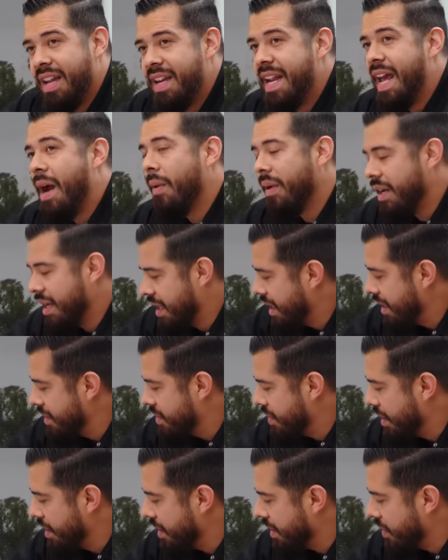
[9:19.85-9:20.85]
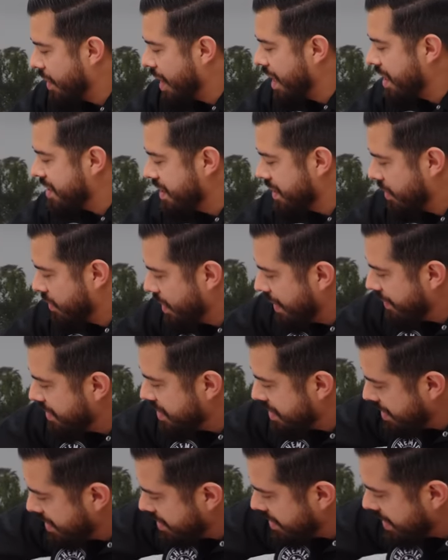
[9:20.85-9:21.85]
and now we're gonna get into all the cracks and
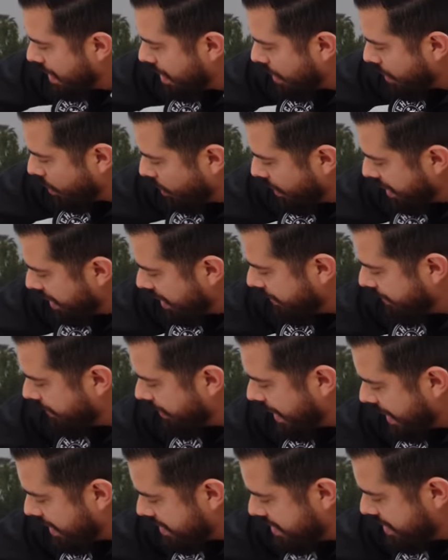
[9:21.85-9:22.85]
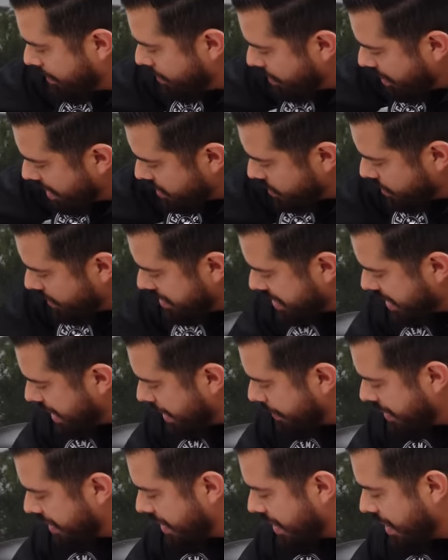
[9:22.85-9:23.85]
crevices that our wheelie flag tip brush wasn't
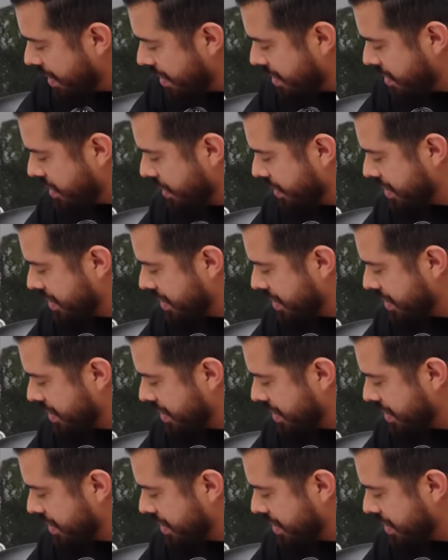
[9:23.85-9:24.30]
able to get into,